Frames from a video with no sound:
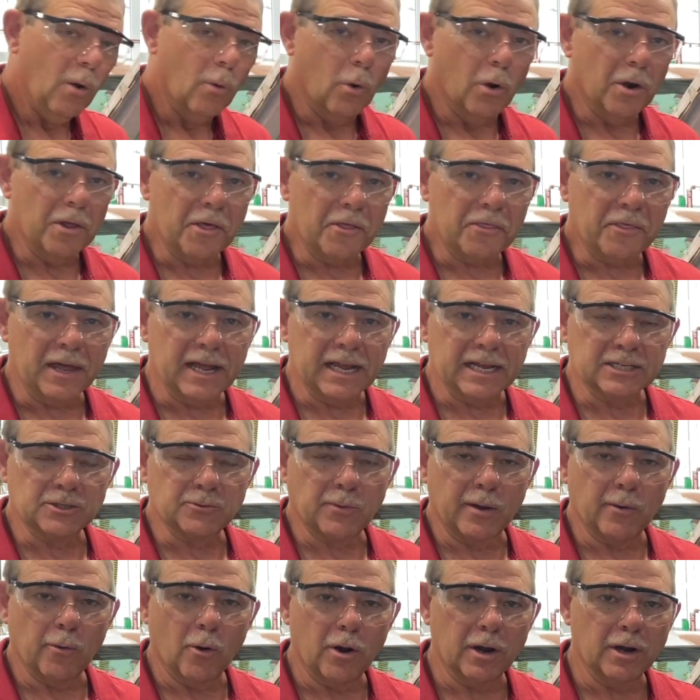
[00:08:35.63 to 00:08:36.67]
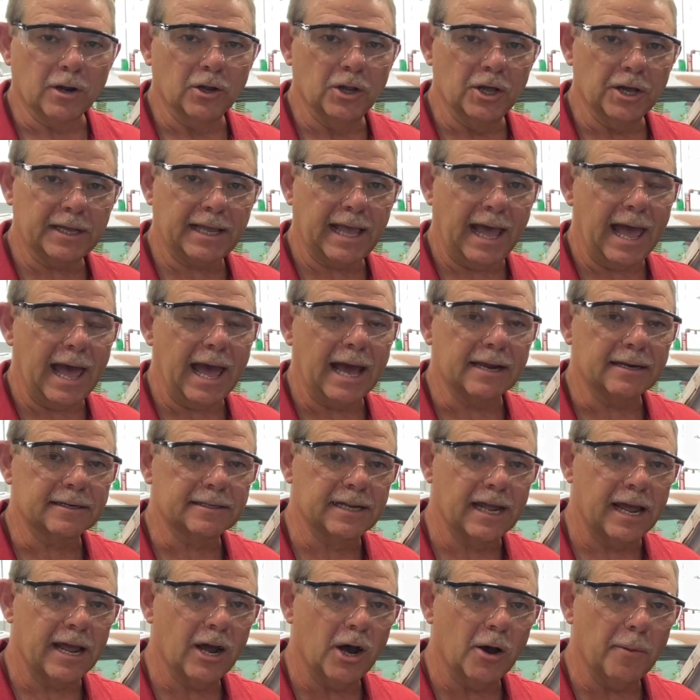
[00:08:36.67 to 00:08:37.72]
One of the things we want to look at
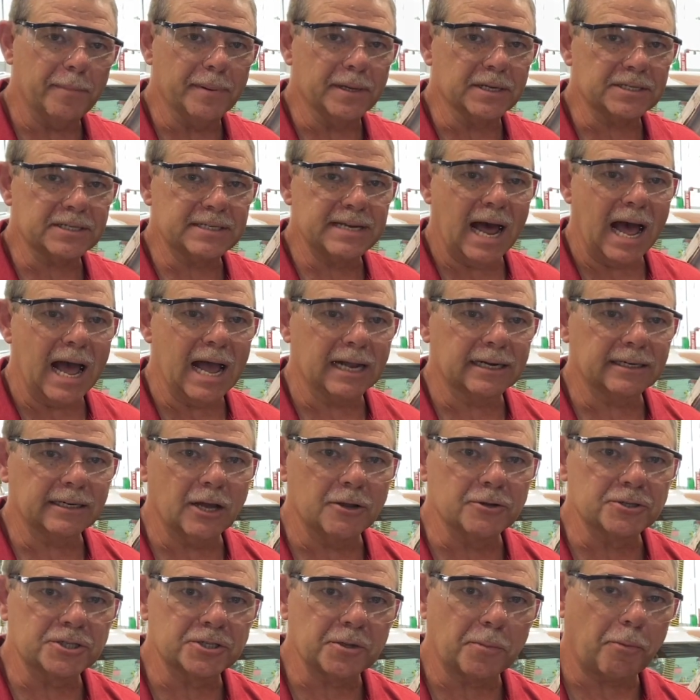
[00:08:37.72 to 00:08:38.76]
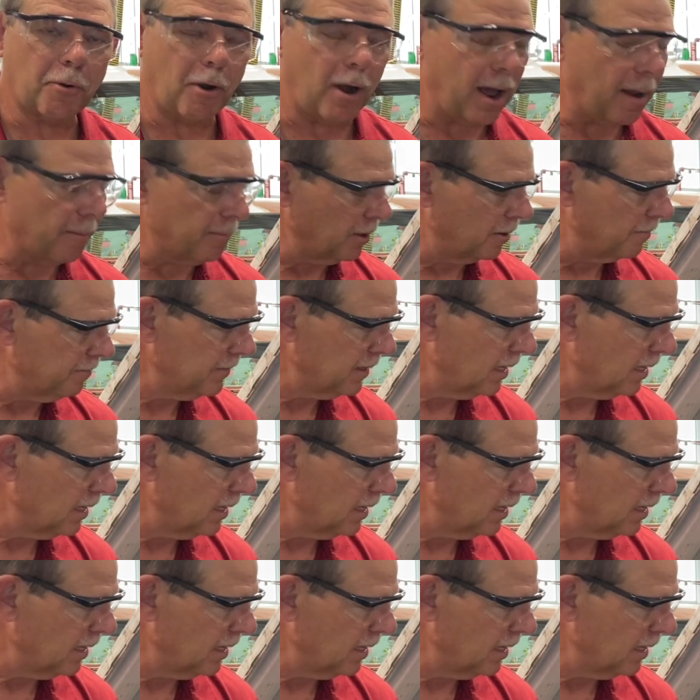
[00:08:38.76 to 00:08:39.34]
to help us diagnose the problem,